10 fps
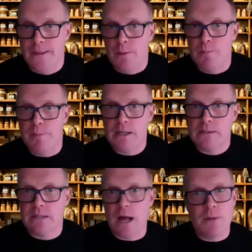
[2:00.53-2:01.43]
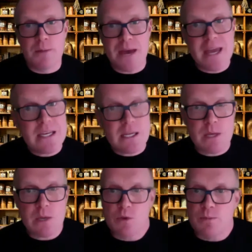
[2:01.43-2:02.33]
but aiding me with my